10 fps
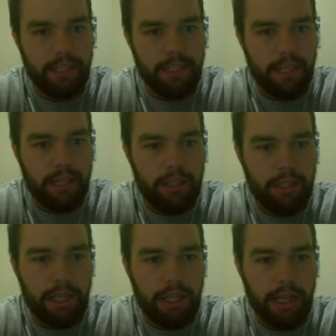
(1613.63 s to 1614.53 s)
I'm just gonna
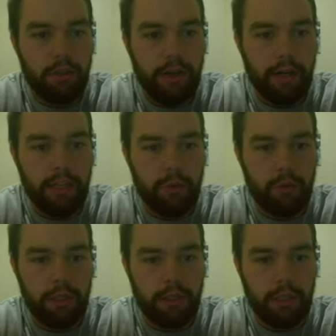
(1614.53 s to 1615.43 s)
Ice Glow Crash
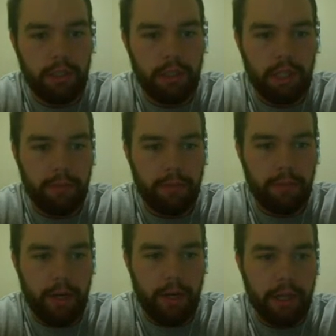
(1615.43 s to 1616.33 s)
Amoonguss and Ancient
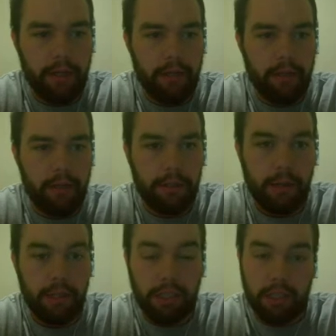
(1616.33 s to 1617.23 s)
Power again. He's
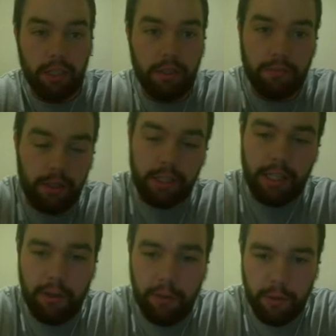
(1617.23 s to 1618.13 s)
probably just gonna
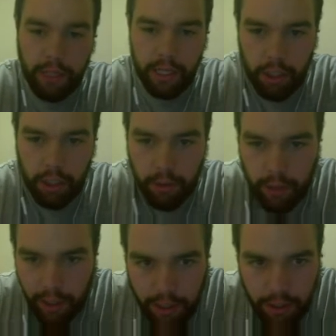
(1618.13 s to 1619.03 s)
KO me with Ice Shard. How
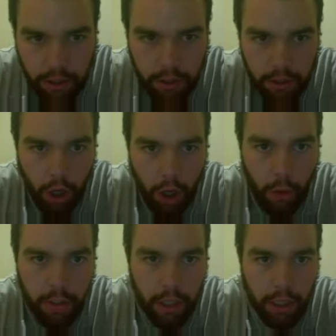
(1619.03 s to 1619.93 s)
much Ice Shard do you? Oh,
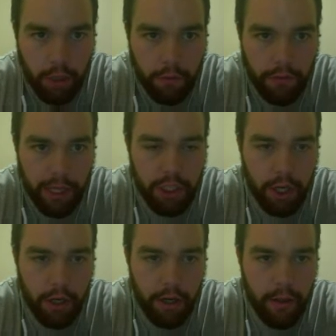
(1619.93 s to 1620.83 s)
he's not gonna go for the Ice Shard.